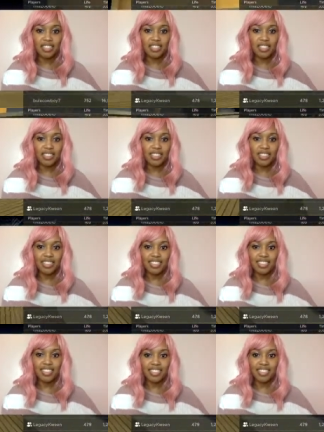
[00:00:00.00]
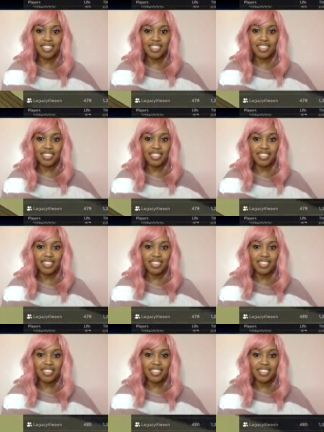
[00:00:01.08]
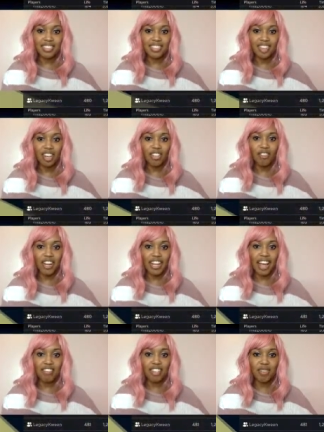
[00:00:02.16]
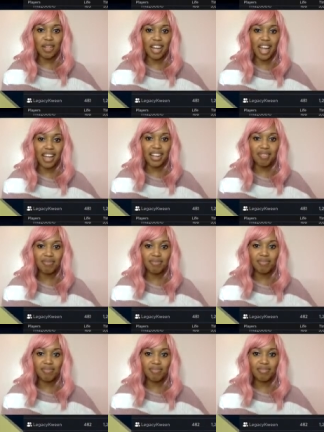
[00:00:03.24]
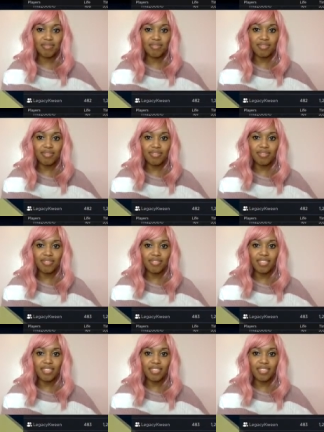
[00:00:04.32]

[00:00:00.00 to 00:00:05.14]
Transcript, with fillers: How? We have to stick together. Are you running after him like I am? Yes, I am too.